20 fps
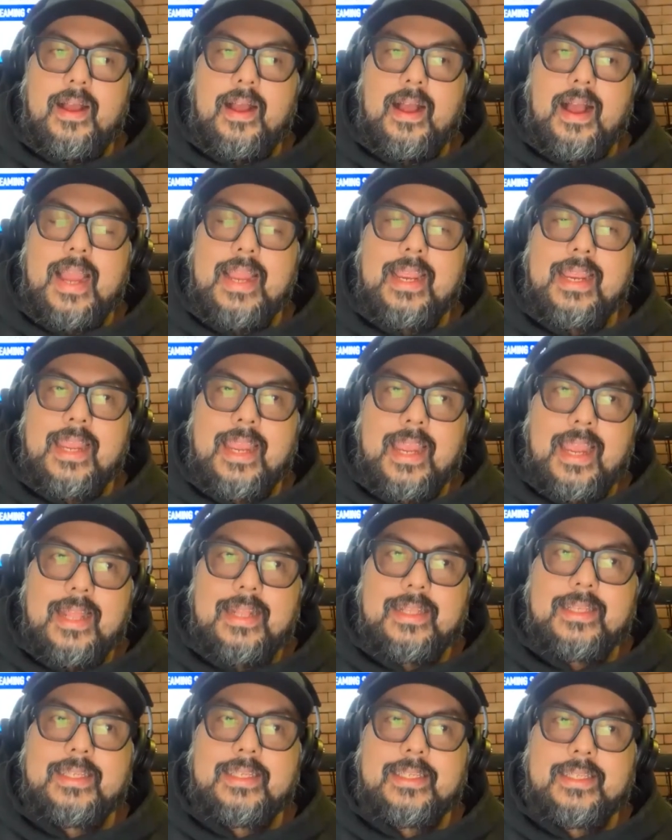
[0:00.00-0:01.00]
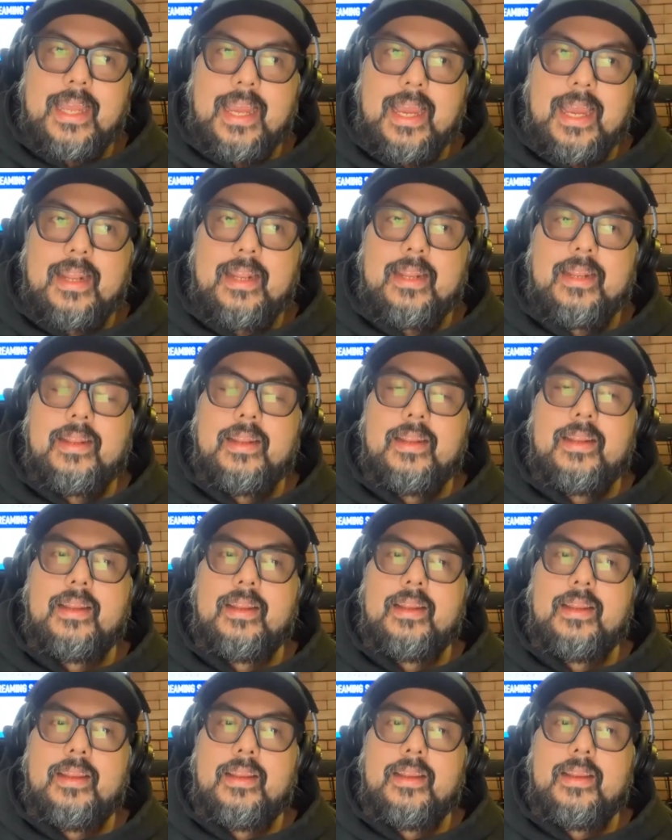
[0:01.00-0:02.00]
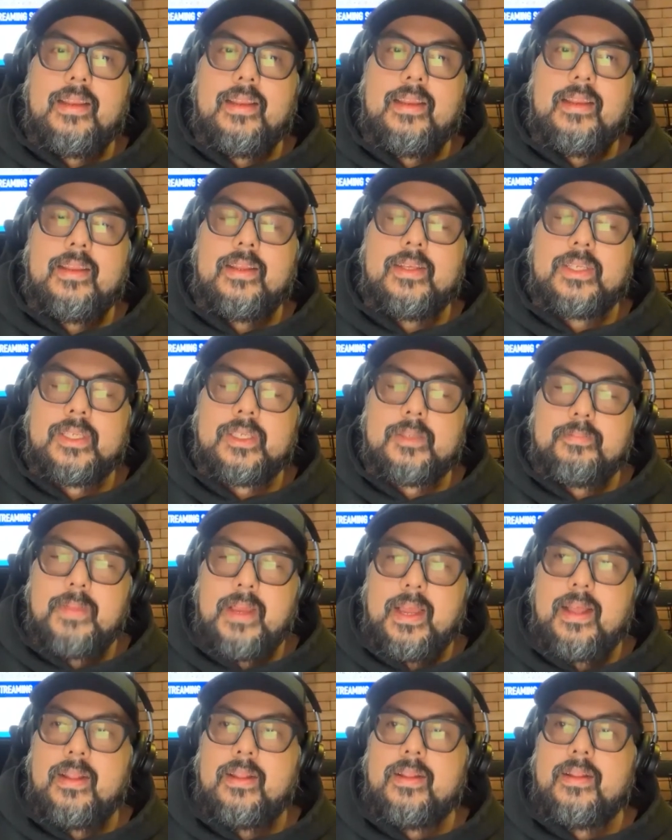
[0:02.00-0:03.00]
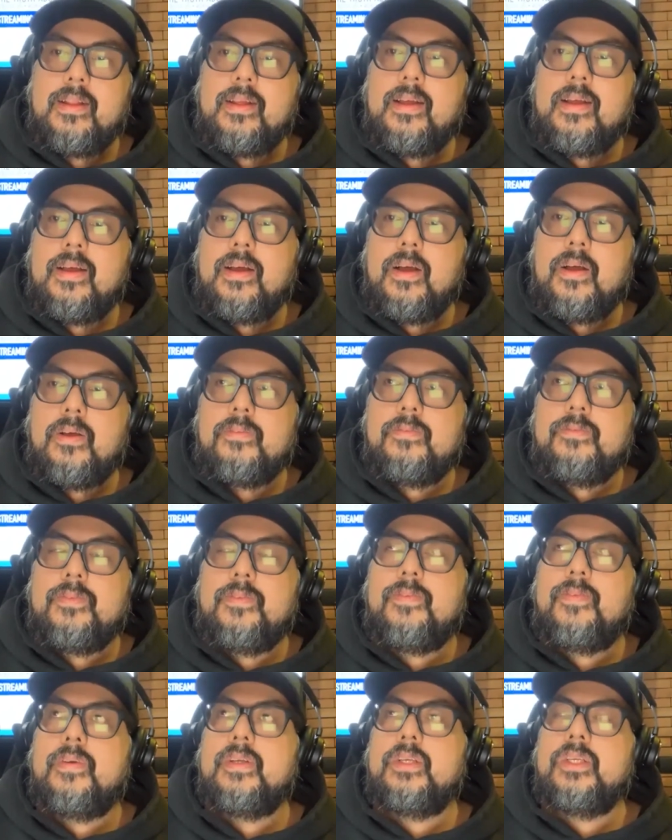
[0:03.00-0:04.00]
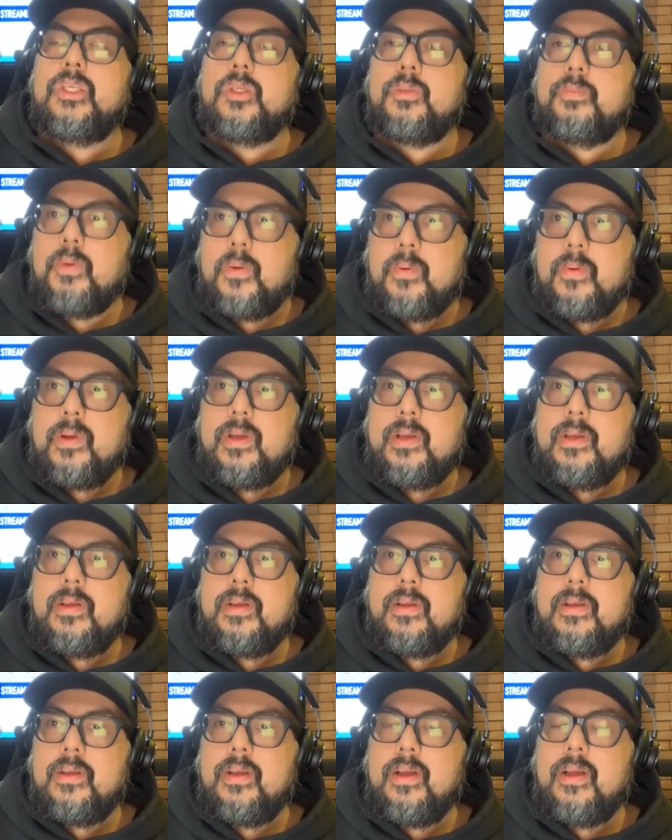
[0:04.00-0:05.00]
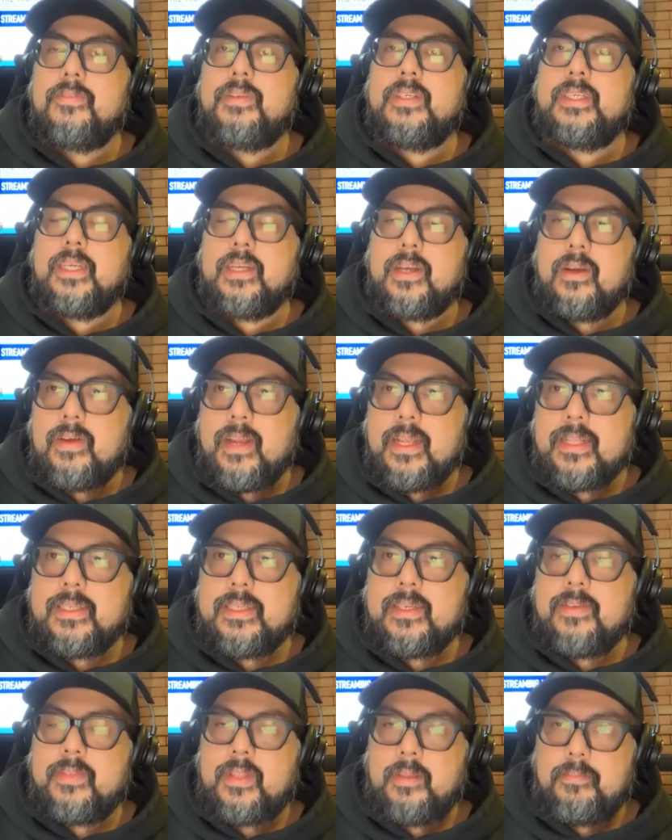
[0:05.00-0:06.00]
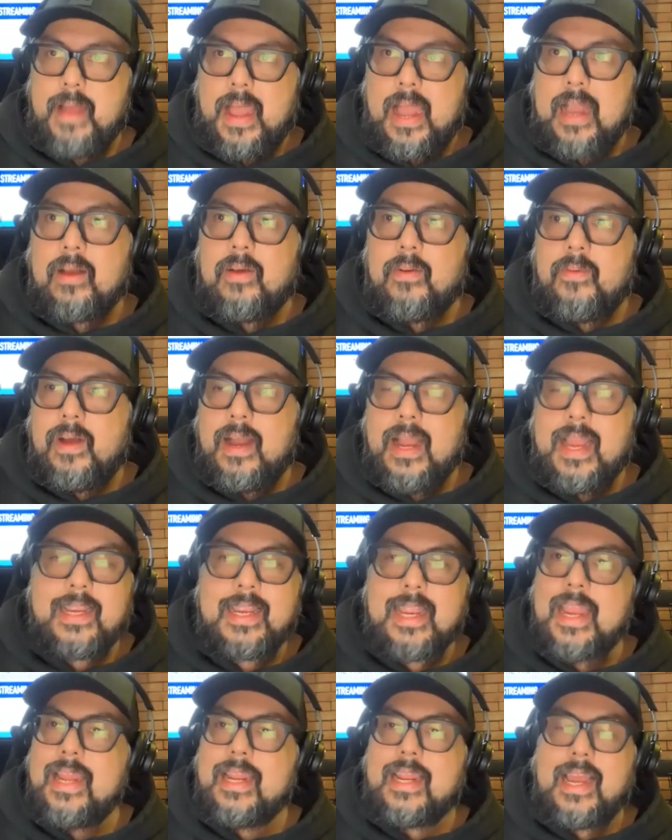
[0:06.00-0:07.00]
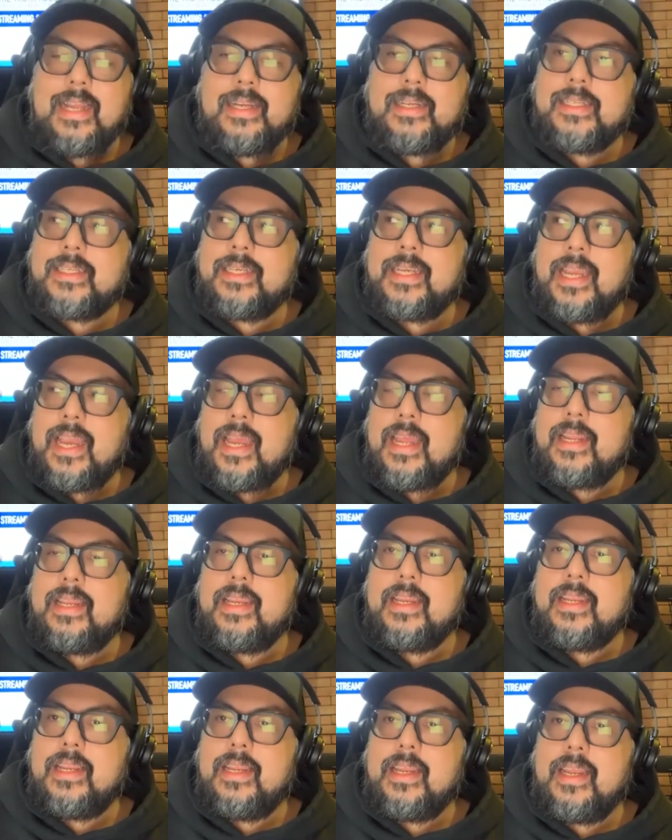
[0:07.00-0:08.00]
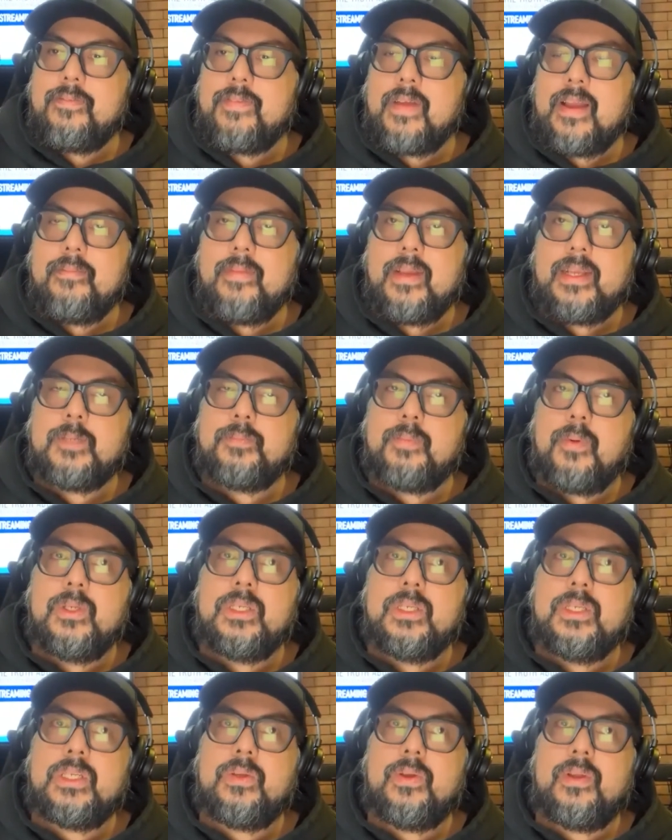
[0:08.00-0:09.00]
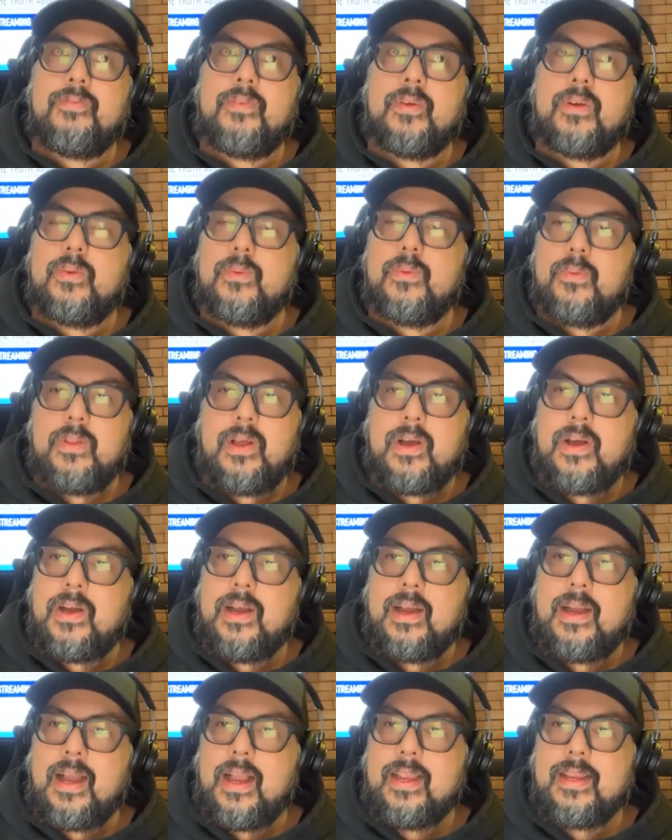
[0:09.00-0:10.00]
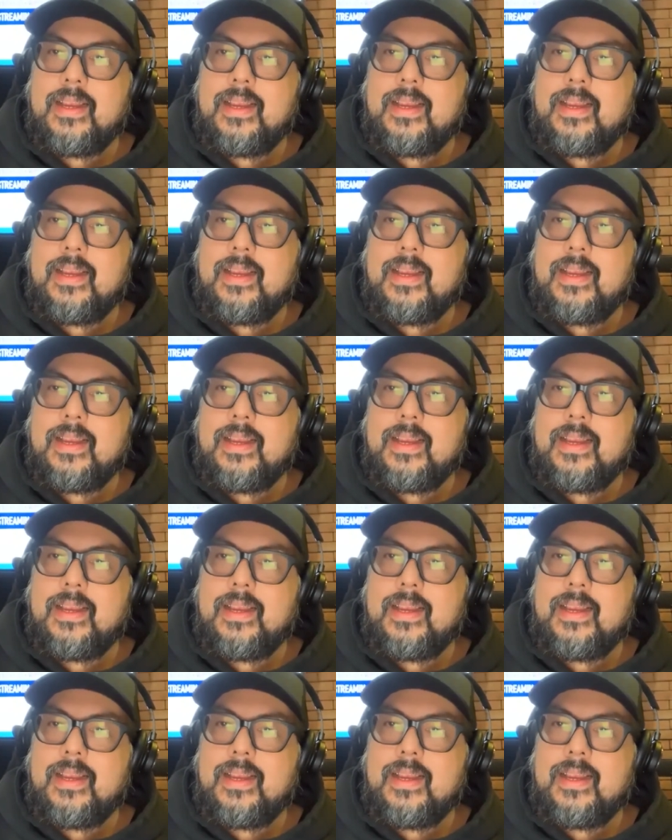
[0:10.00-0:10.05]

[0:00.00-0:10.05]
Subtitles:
I can't stand the smell of smoke, of cigarettes, of tobacco. I can't. I just can't. If I'm exposed to it for too long,